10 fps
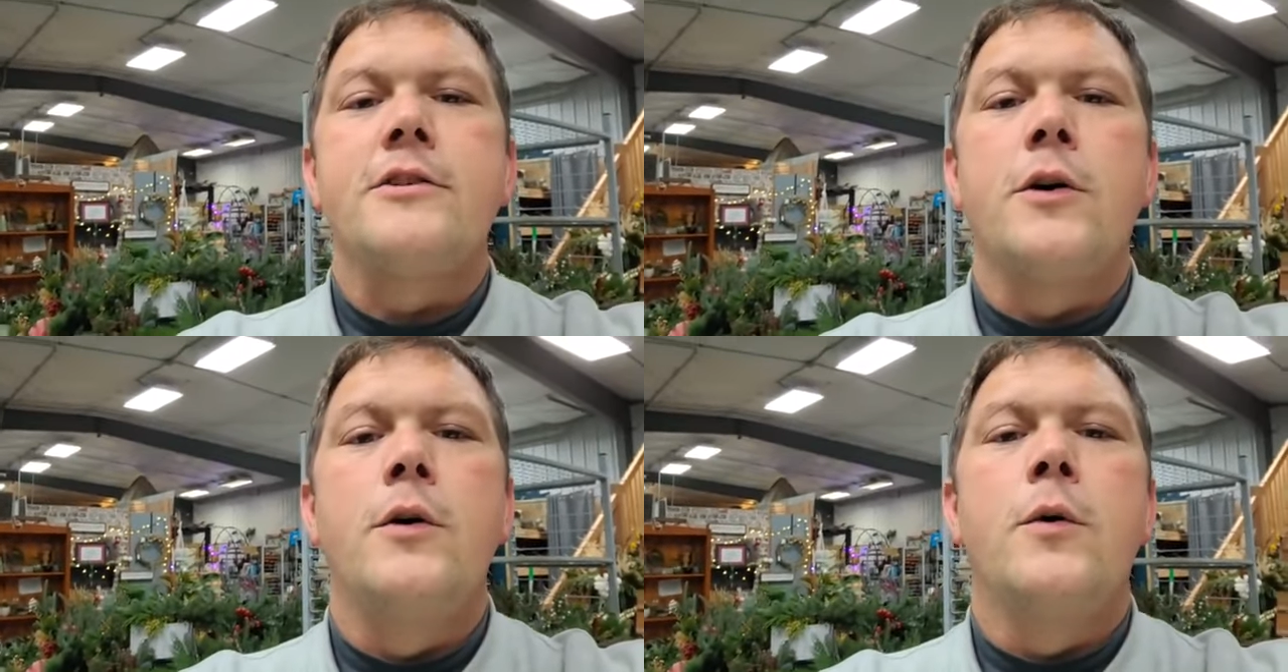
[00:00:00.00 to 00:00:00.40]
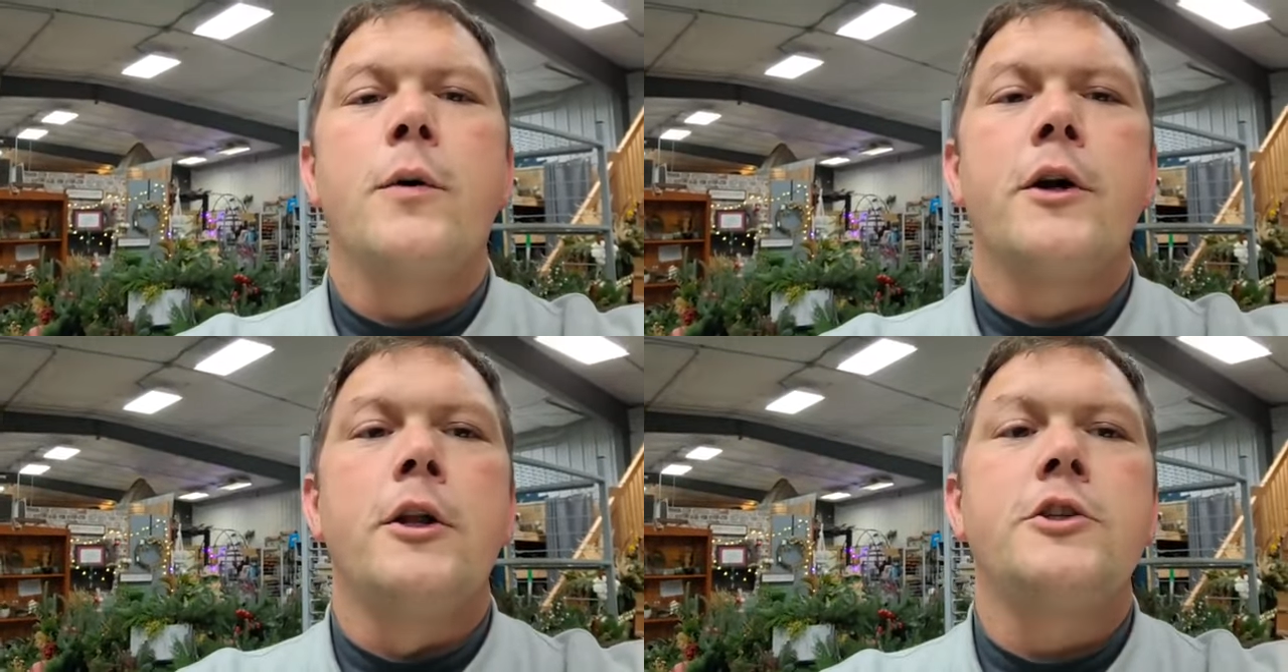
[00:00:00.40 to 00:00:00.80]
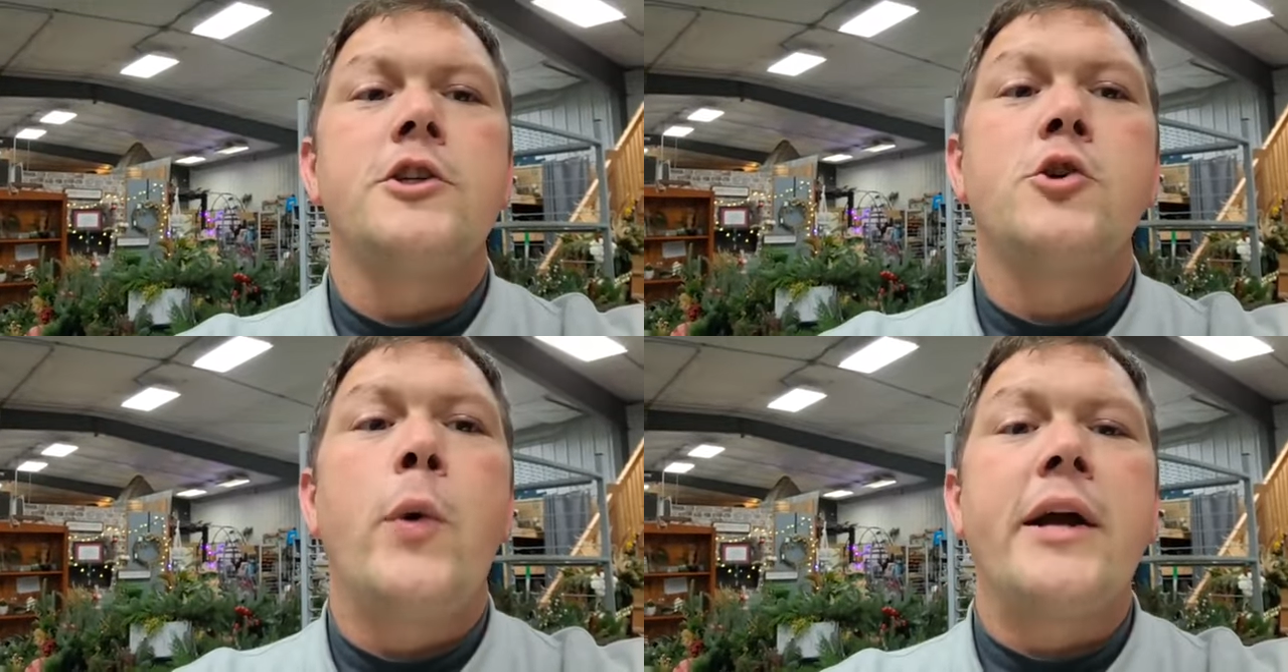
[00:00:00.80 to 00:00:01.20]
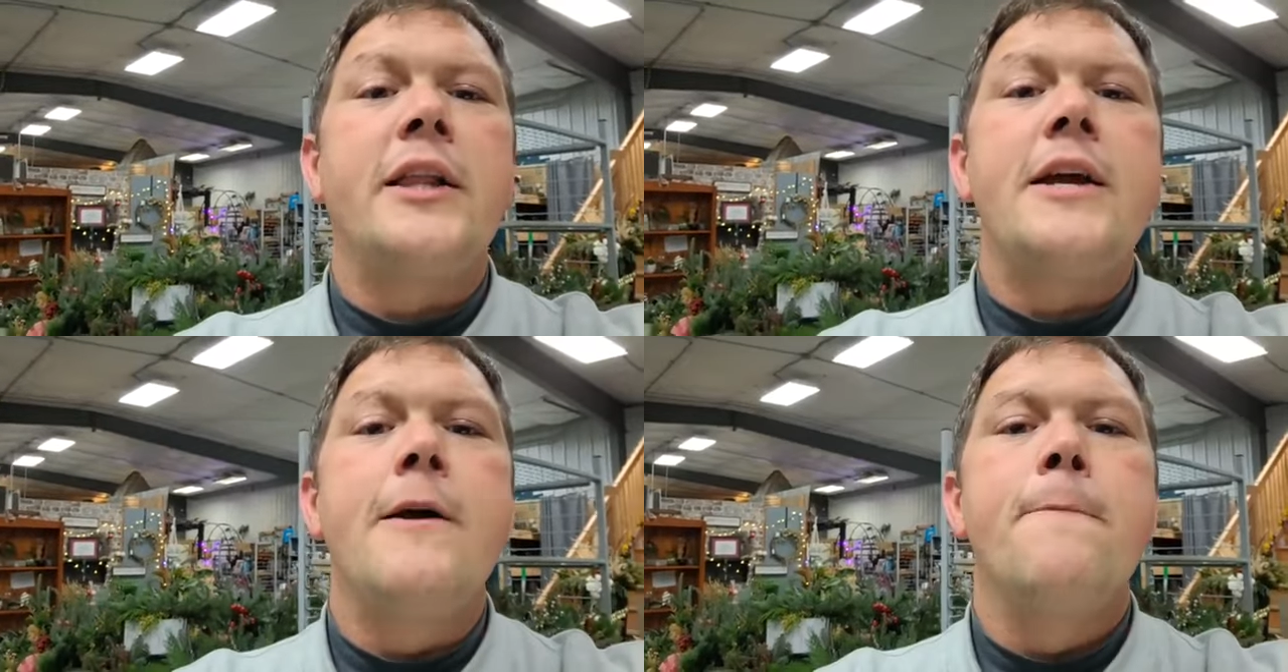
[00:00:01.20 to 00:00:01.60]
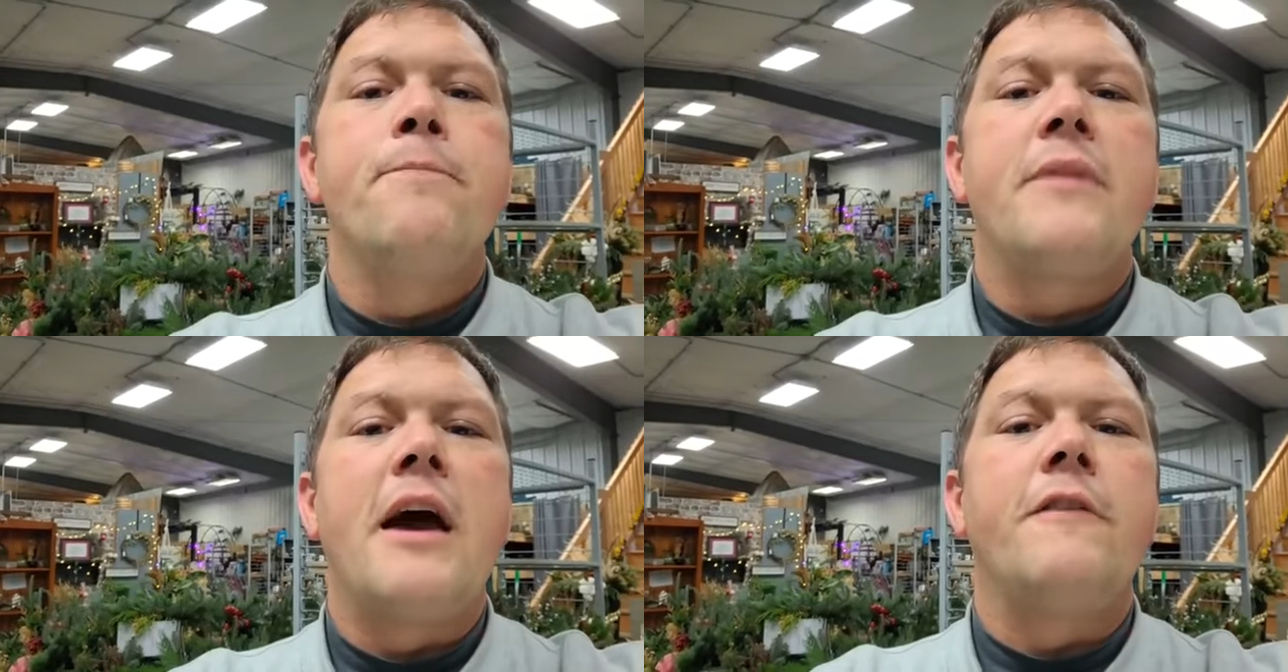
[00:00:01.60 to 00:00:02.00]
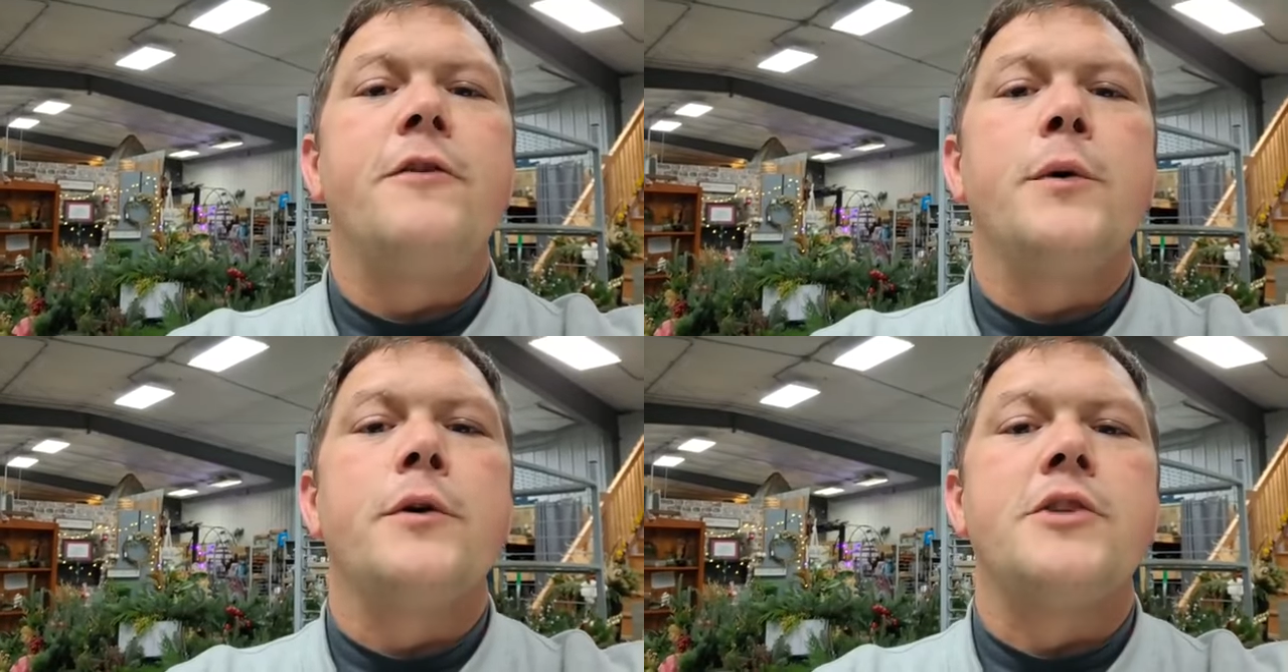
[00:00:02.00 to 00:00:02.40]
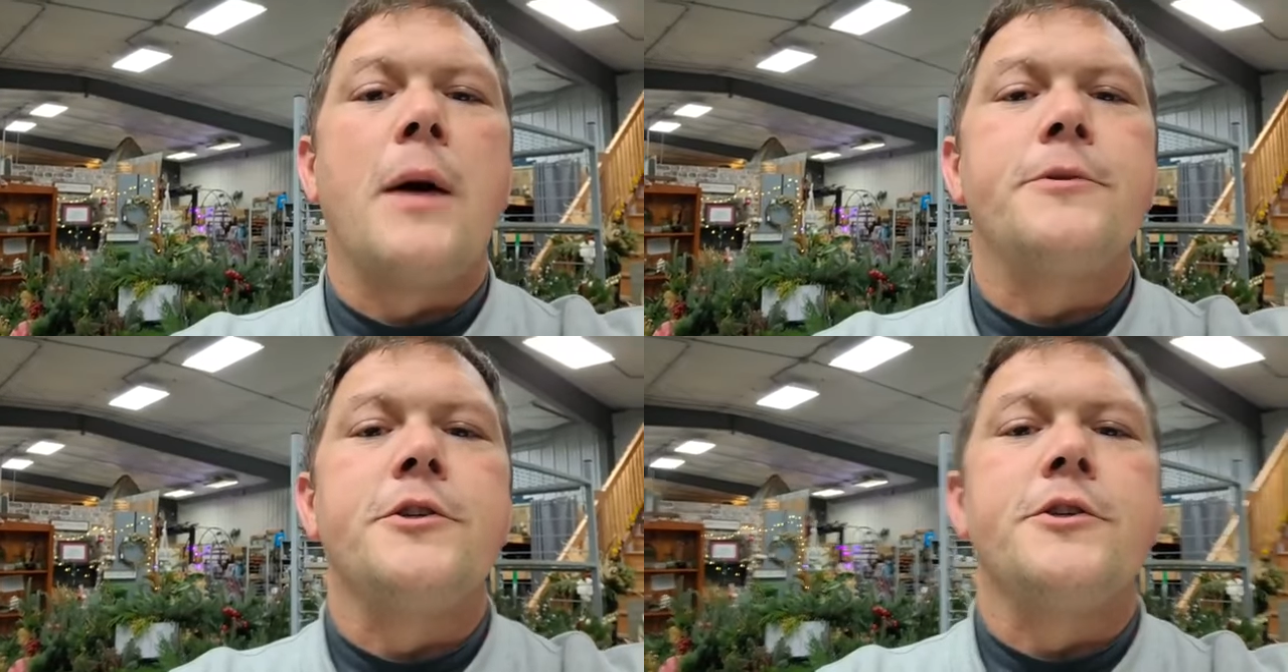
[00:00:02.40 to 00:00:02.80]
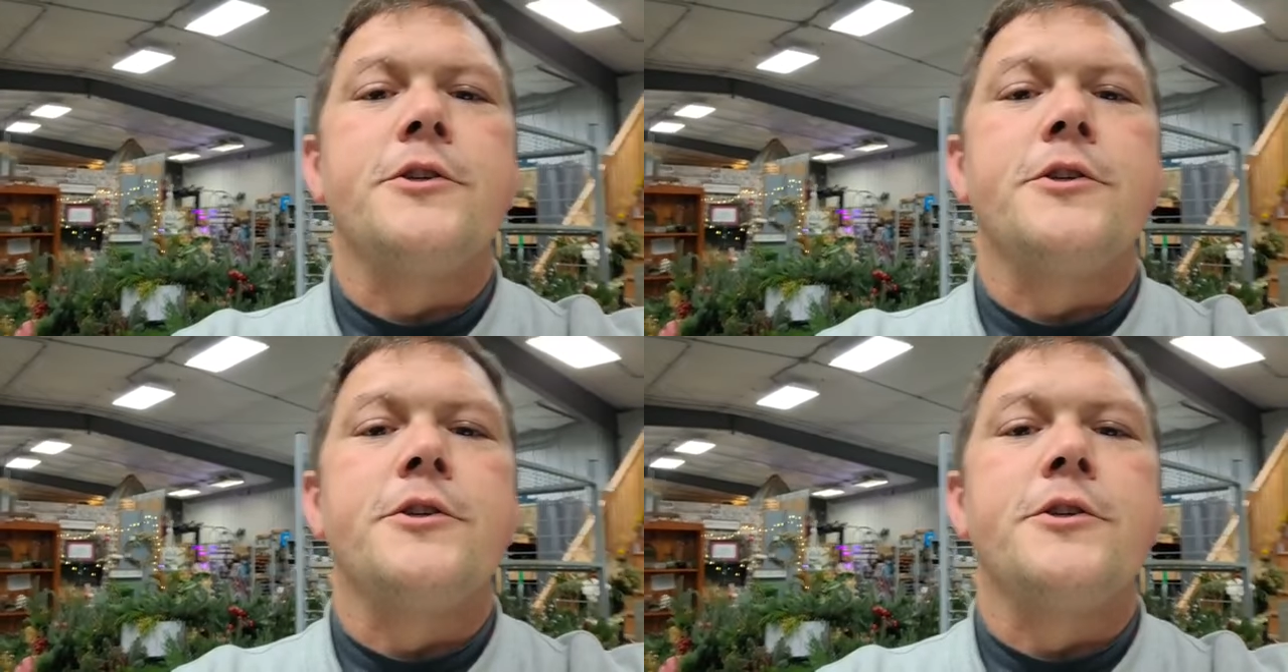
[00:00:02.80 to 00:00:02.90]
So we're going to look just quickly at a few of those options.